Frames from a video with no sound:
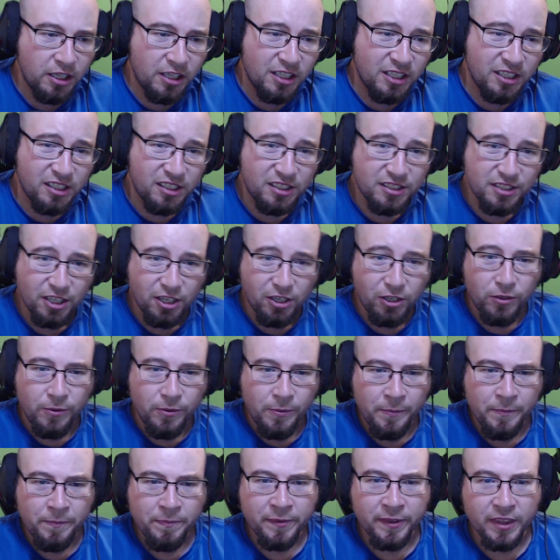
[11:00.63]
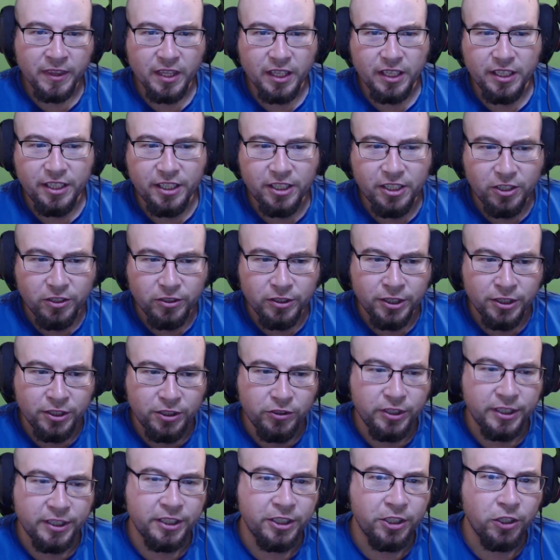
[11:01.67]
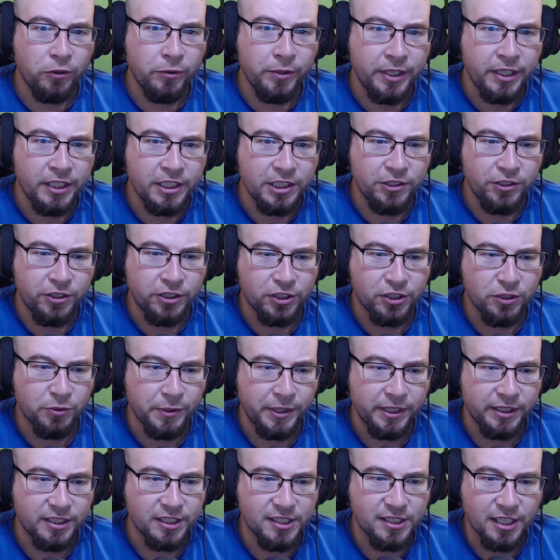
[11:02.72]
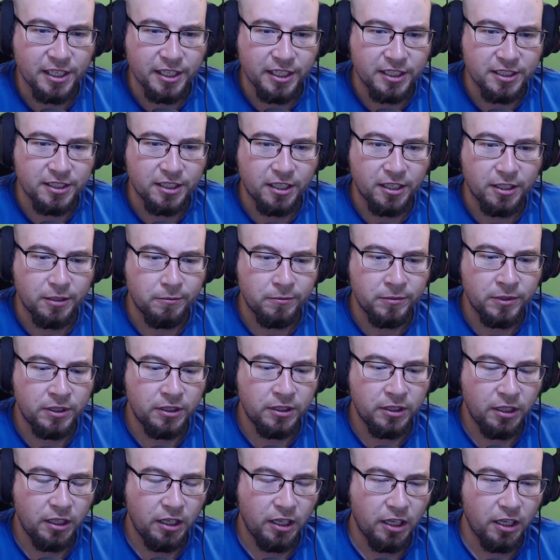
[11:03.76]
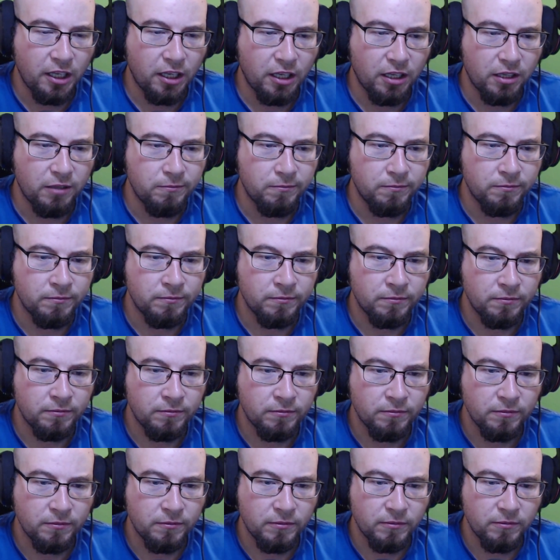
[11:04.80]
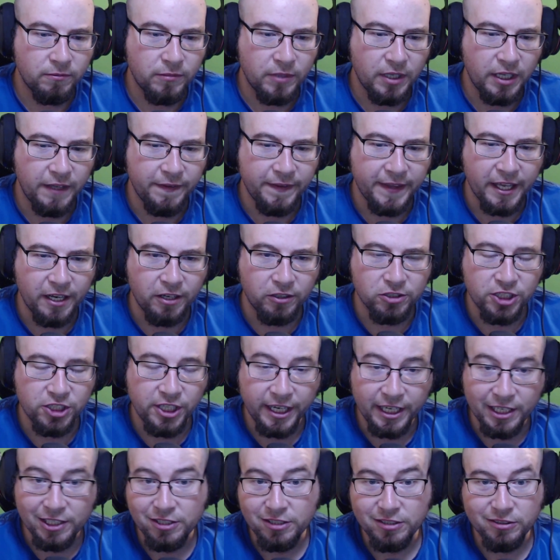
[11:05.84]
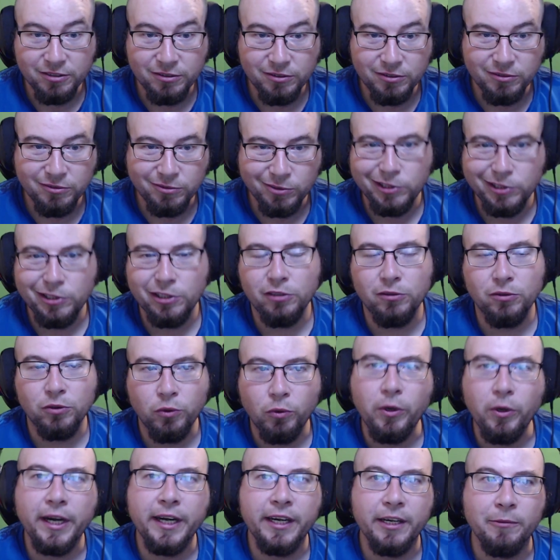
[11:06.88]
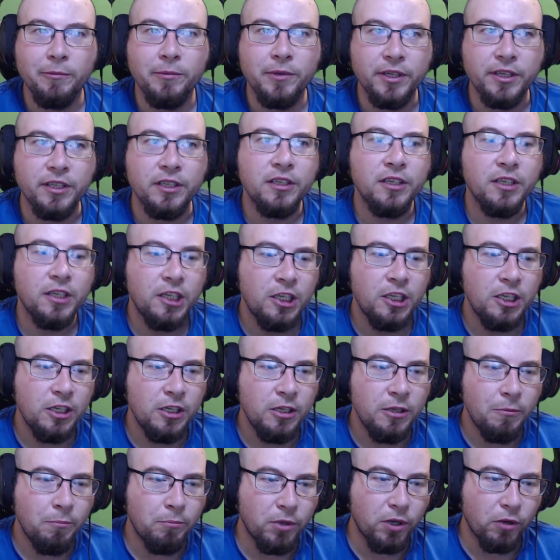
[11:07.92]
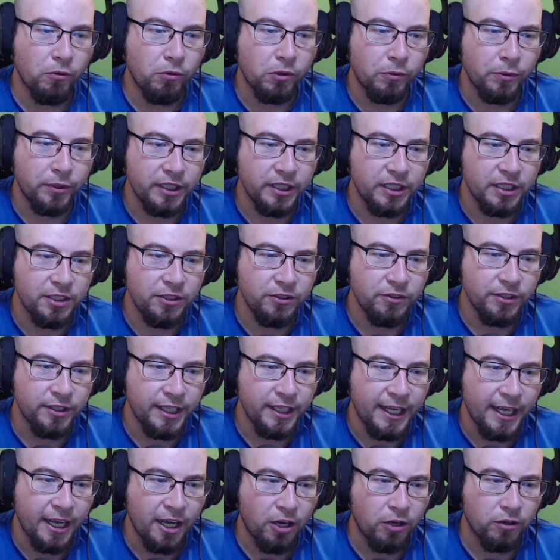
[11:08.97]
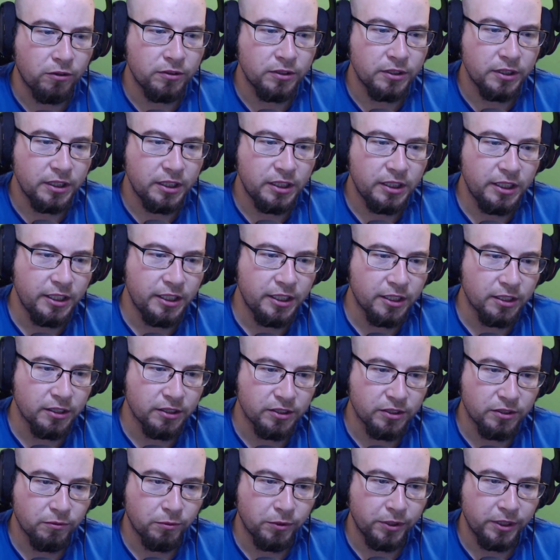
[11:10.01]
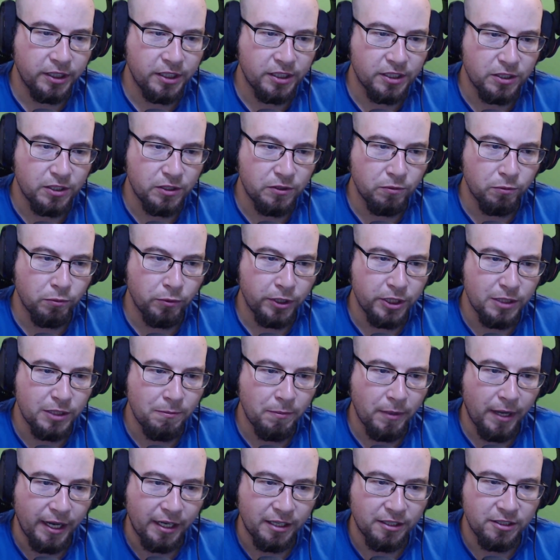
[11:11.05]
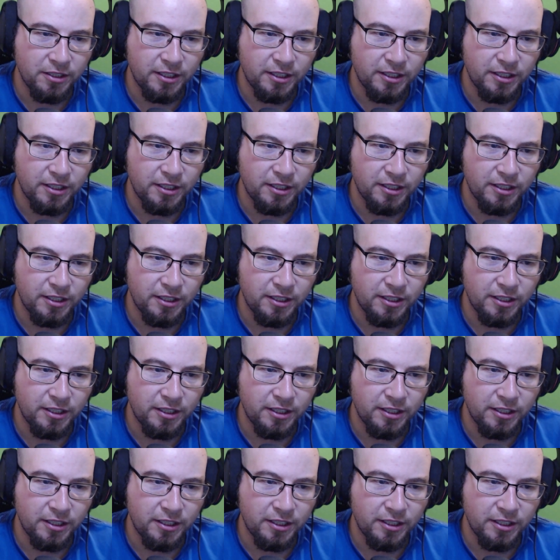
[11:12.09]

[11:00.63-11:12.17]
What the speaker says: So, you know, you can go in and you can tweak the settings on them, and that'll change, you know, quite a bit. But what we're gonna do now is we're gonna switch back to the